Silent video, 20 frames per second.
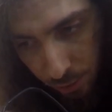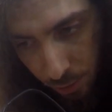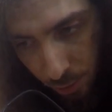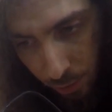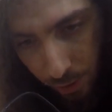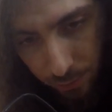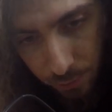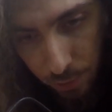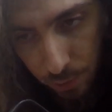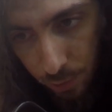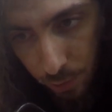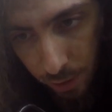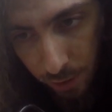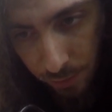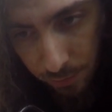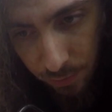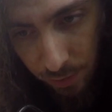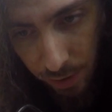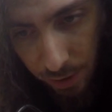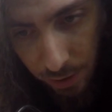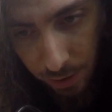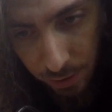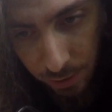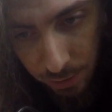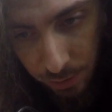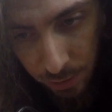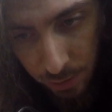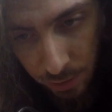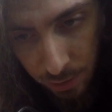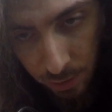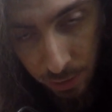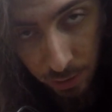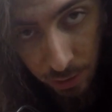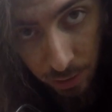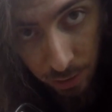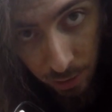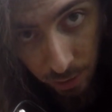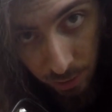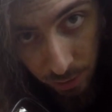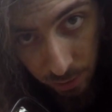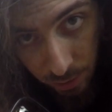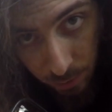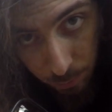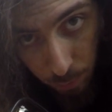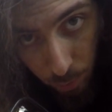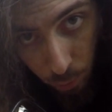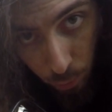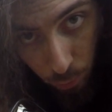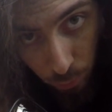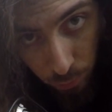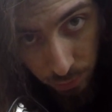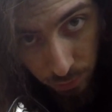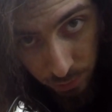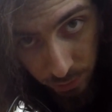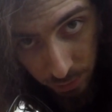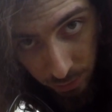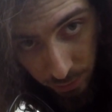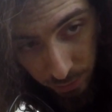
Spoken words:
don't have to try and find the bolts